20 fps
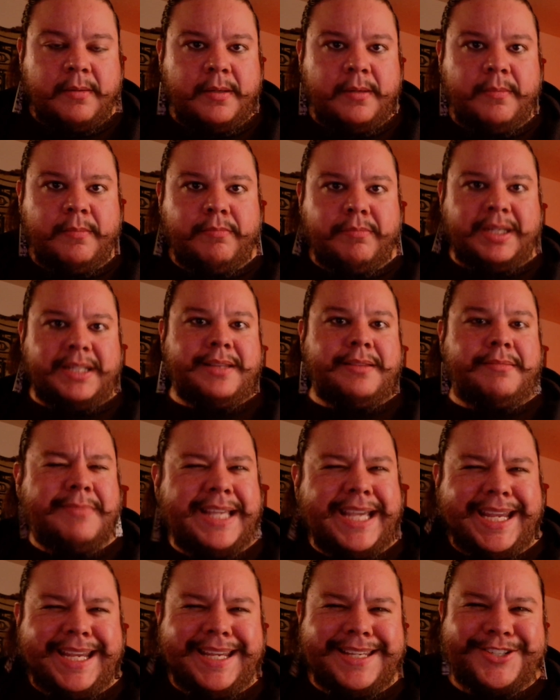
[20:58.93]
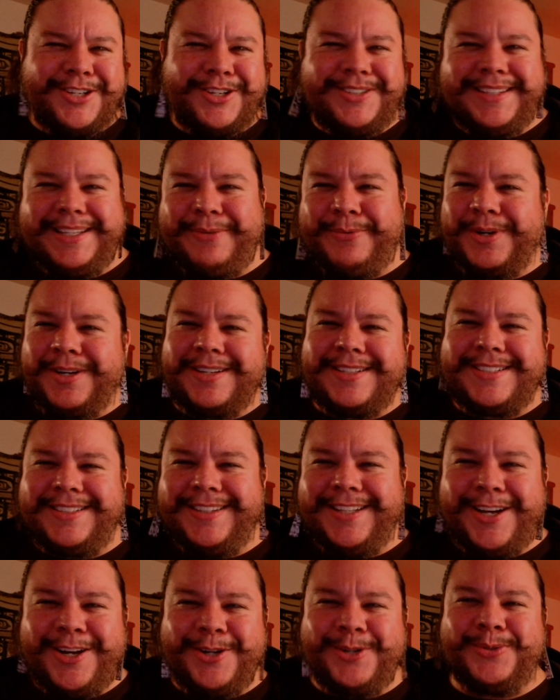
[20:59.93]
But they certainly weren't
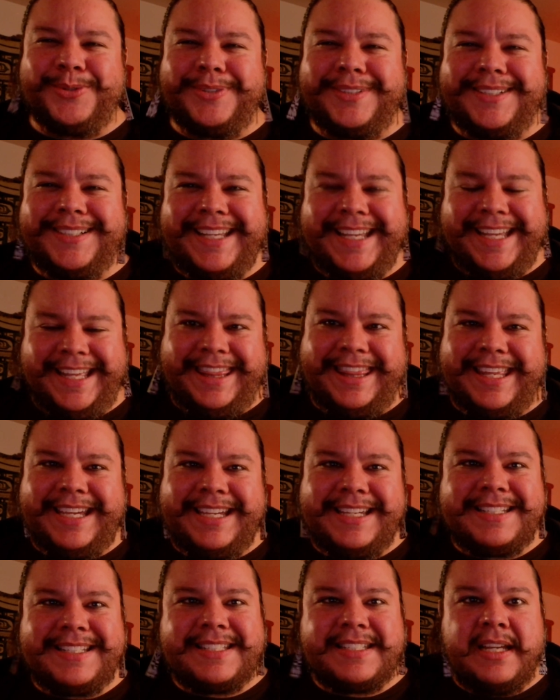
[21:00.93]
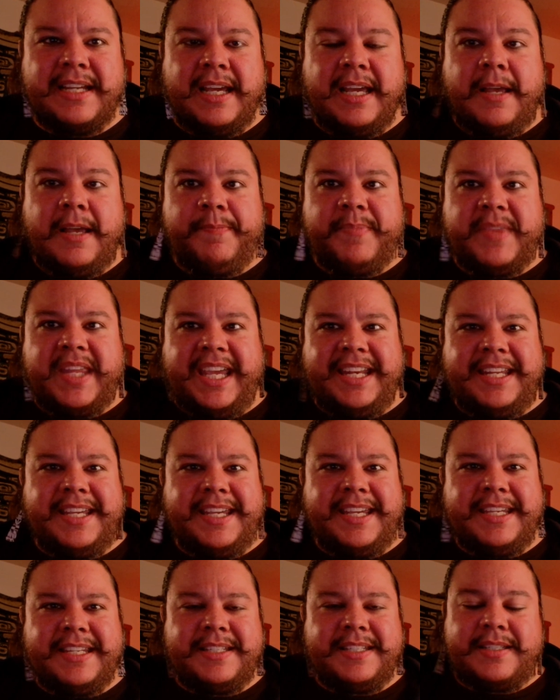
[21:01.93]
alone in this. In
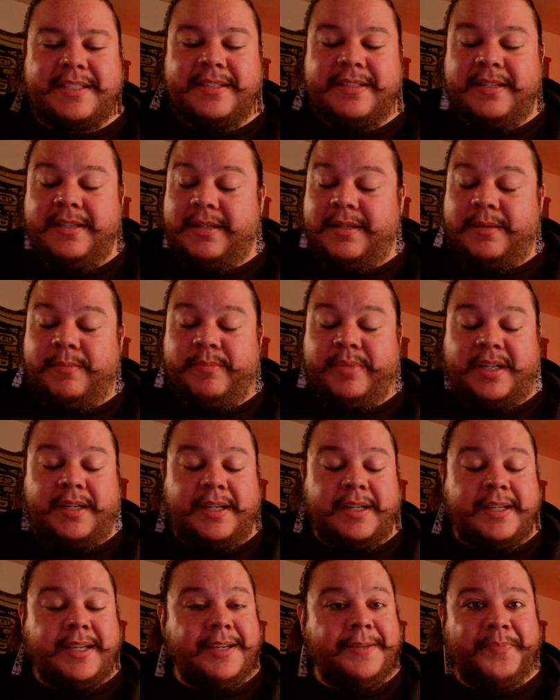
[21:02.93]
his book,